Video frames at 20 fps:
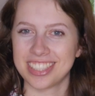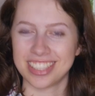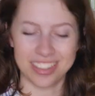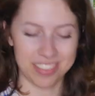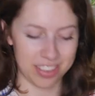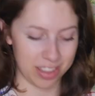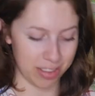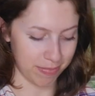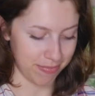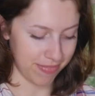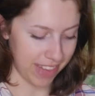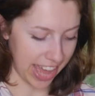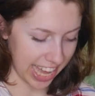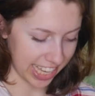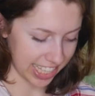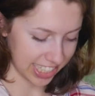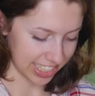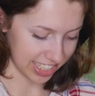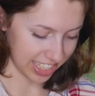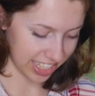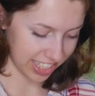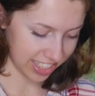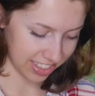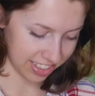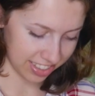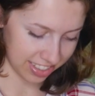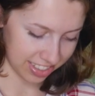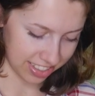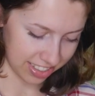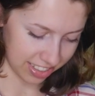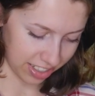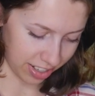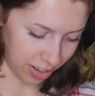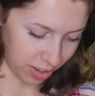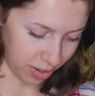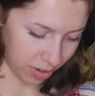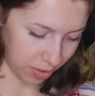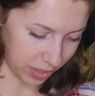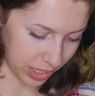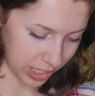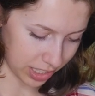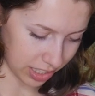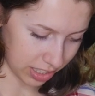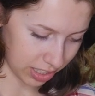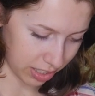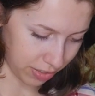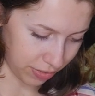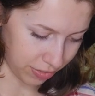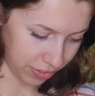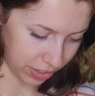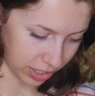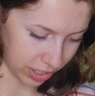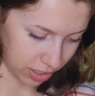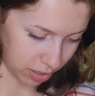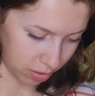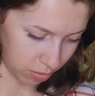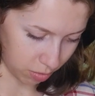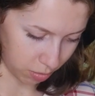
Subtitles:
start with magazines. So which is the first